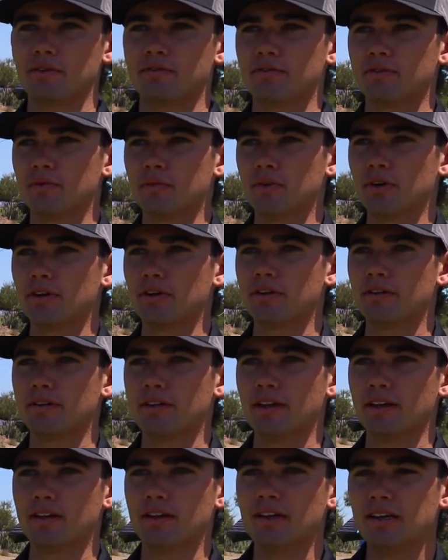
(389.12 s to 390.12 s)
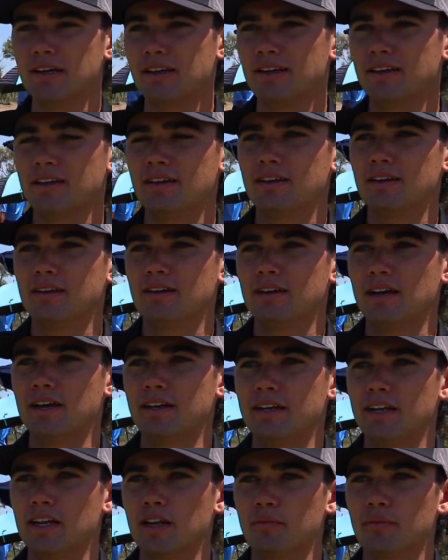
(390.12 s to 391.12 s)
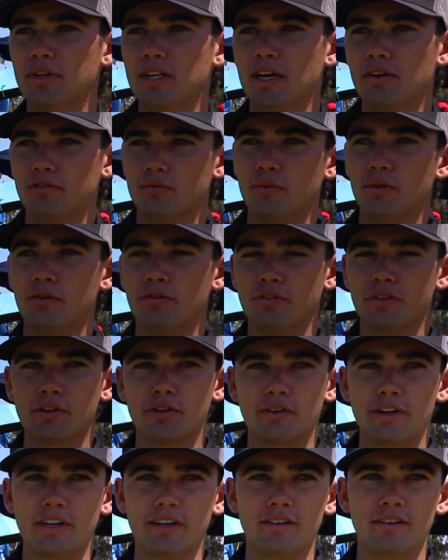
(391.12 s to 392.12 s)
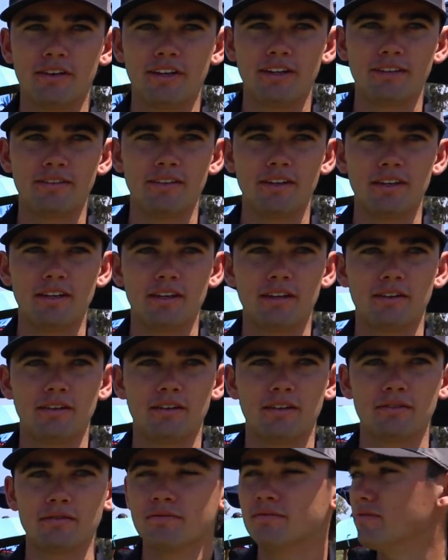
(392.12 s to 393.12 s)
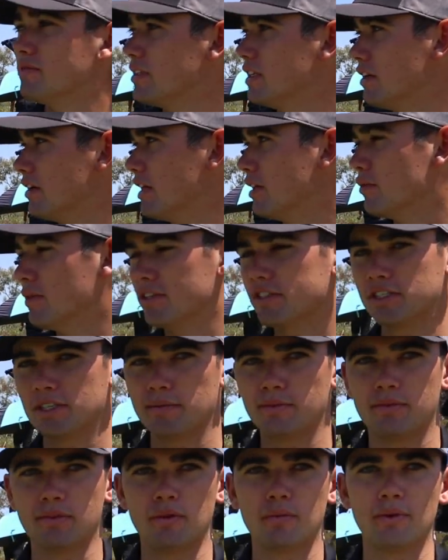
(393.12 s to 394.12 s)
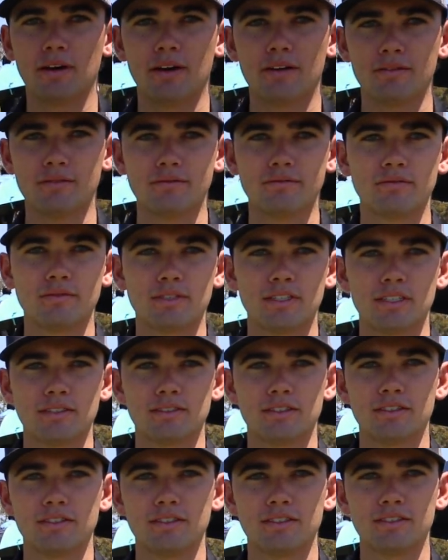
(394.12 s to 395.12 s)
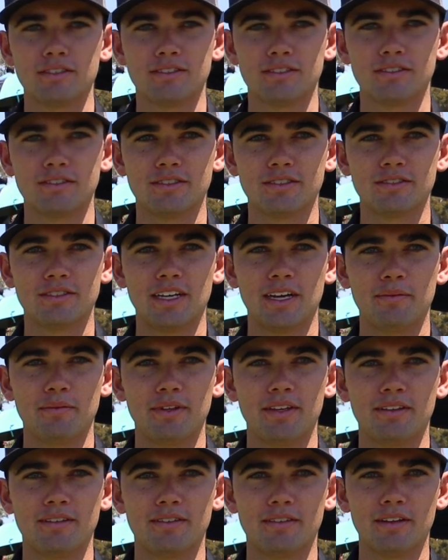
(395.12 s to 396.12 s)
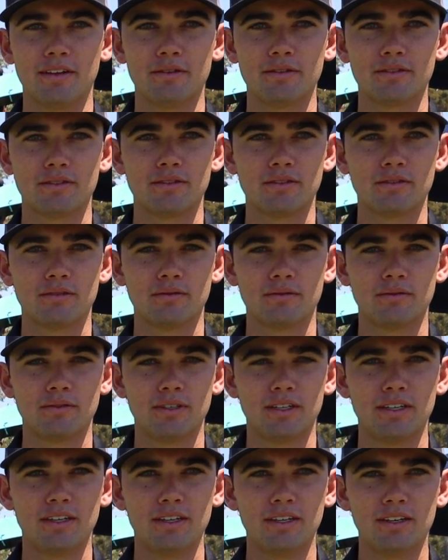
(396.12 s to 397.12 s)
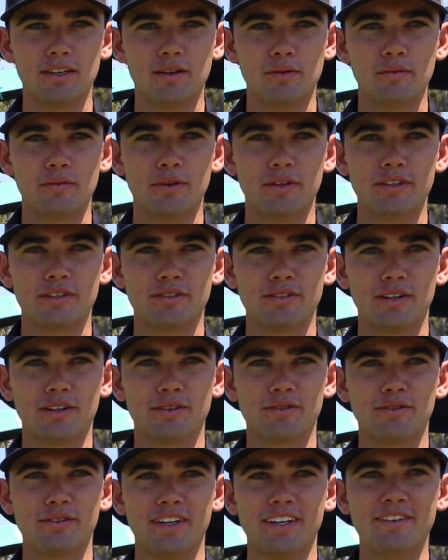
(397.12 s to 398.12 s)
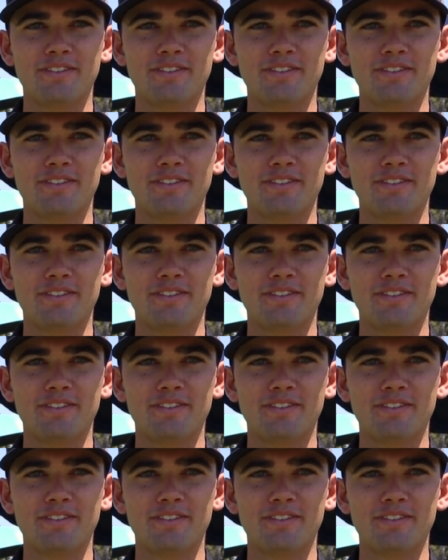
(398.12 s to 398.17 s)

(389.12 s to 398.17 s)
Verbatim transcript: in for bird, and then had to get up and down from over the green on 18 and you know hit my chip to about six inches and just tapped in so that was pretty stress-free